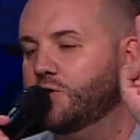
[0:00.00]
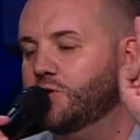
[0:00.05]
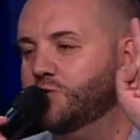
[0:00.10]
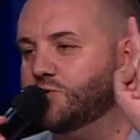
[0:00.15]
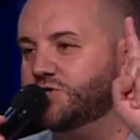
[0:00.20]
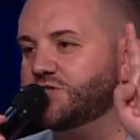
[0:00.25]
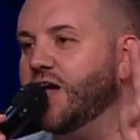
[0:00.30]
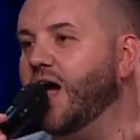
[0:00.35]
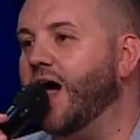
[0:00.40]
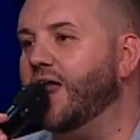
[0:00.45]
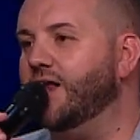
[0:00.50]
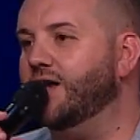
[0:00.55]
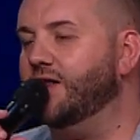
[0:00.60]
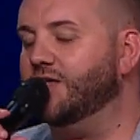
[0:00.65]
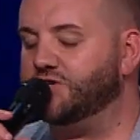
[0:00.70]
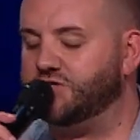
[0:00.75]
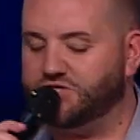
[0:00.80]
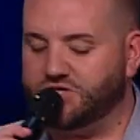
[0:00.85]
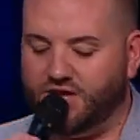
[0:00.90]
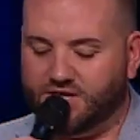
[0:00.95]
who's got it, and
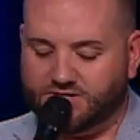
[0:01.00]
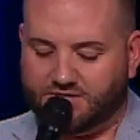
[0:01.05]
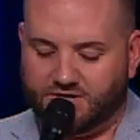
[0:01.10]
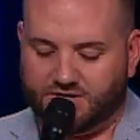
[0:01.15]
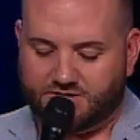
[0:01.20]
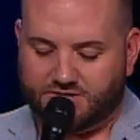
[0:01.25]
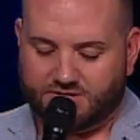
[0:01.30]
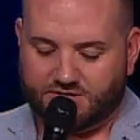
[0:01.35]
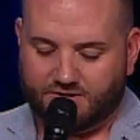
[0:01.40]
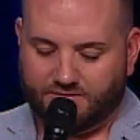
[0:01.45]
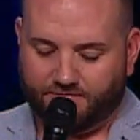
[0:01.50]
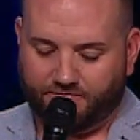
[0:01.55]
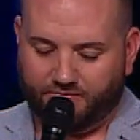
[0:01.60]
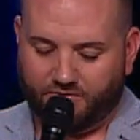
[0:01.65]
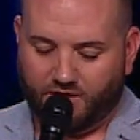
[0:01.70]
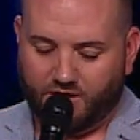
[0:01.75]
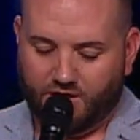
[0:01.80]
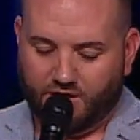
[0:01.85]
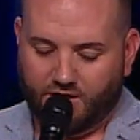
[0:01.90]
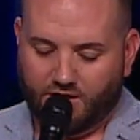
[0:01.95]
it's Jesus.
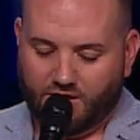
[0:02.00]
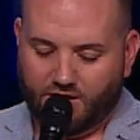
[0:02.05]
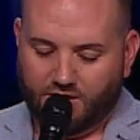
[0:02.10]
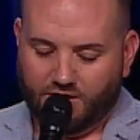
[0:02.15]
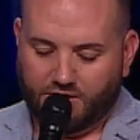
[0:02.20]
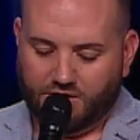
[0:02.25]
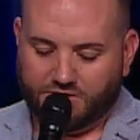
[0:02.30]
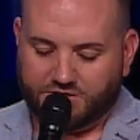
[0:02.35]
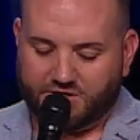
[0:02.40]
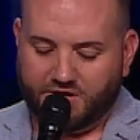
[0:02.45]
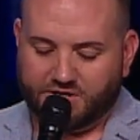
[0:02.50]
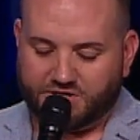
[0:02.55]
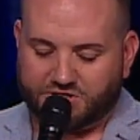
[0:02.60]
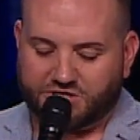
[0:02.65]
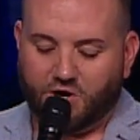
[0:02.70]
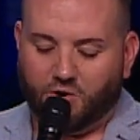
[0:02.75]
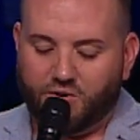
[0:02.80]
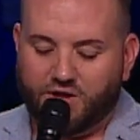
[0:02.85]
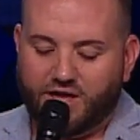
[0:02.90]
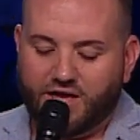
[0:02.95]
You see, it's
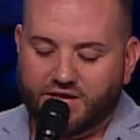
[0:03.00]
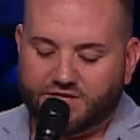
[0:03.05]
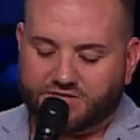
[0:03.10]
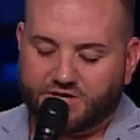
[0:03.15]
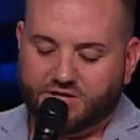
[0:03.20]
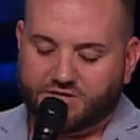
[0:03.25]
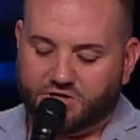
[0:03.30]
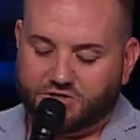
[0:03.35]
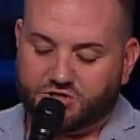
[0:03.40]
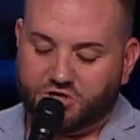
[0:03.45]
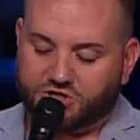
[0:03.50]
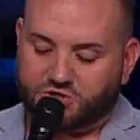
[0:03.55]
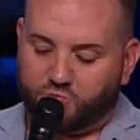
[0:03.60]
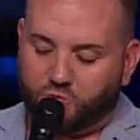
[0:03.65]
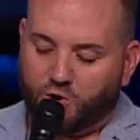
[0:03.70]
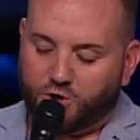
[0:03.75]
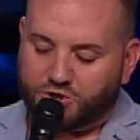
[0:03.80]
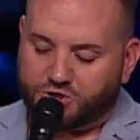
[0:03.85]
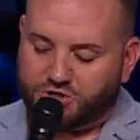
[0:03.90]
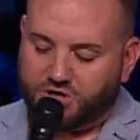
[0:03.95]
so easy to just
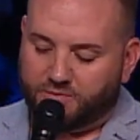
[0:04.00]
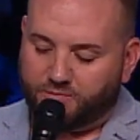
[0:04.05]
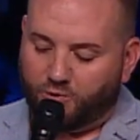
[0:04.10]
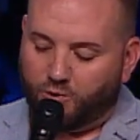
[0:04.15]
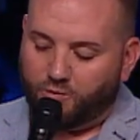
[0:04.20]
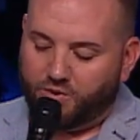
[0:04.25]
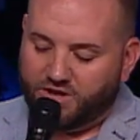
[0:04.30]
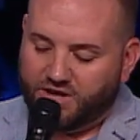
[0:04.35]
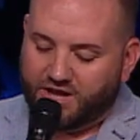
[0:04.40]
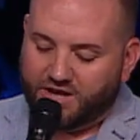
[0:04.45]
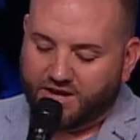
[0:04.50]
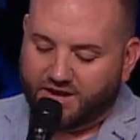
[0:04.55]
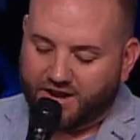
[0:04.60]
worship when we need